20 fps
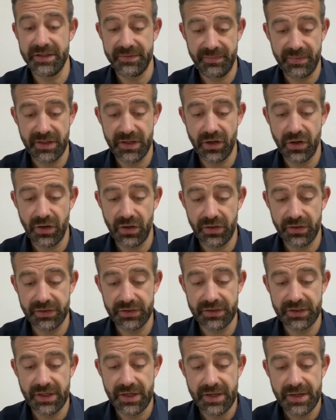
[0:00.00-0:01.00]

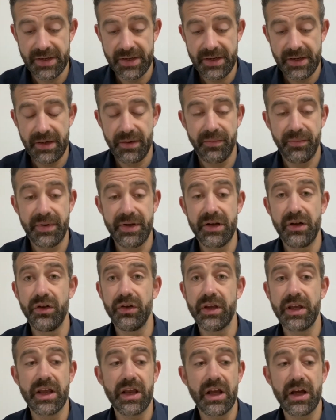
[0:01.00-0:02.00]
because I've been
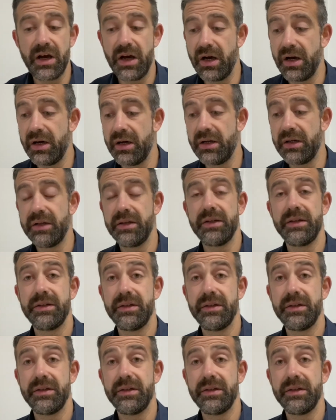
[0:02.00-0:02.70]
looking at our